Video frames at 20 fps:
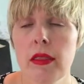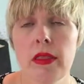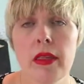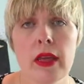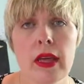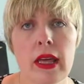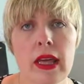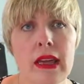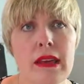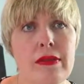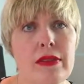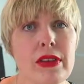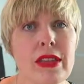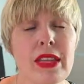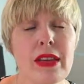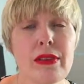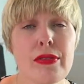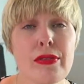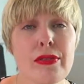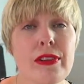even
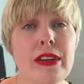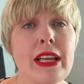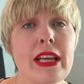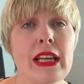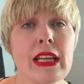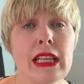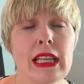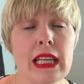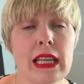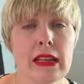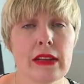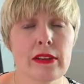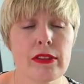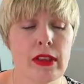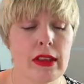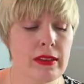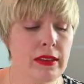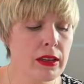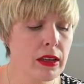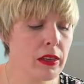the affiliate links.
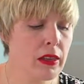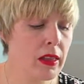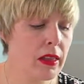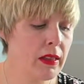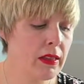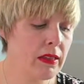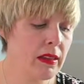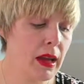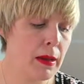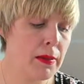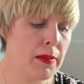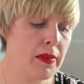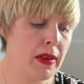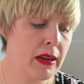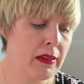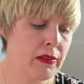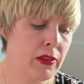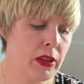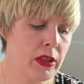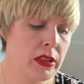So that's another type of
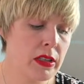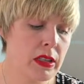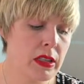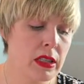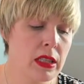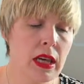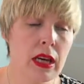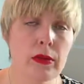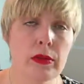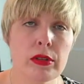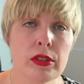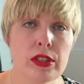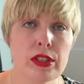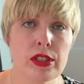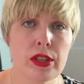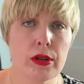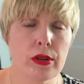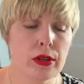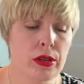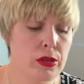advert that I wanted
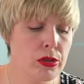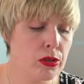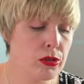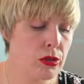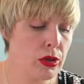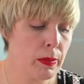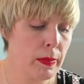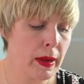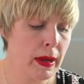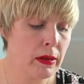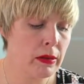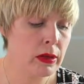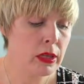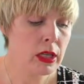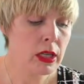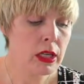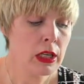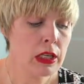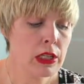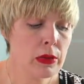to go on and talk about.
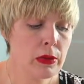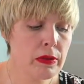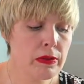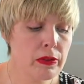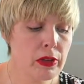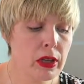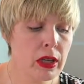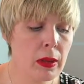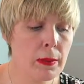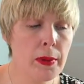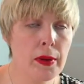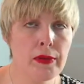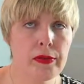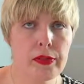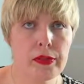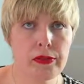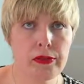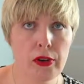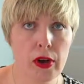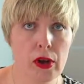So we've done
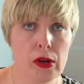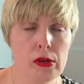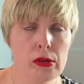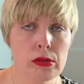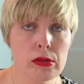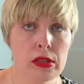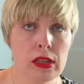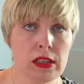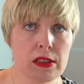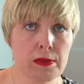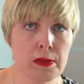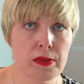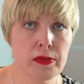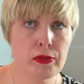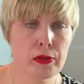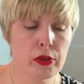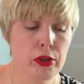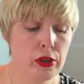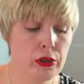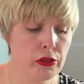above the fold, that's
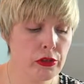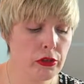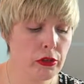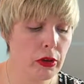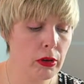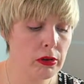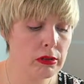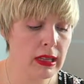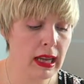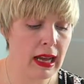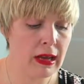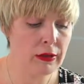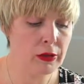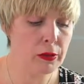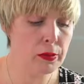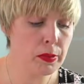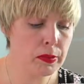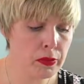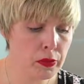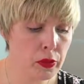before you scroll down
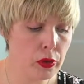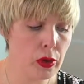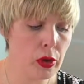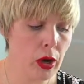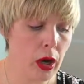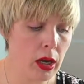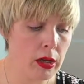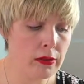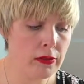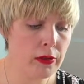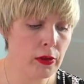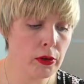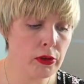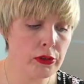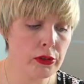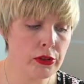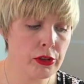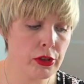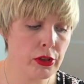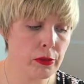or before you
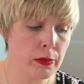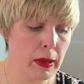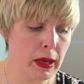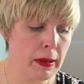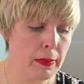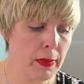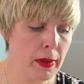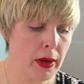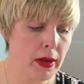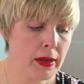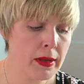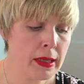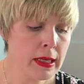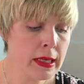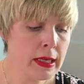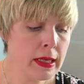unfold your newspaper.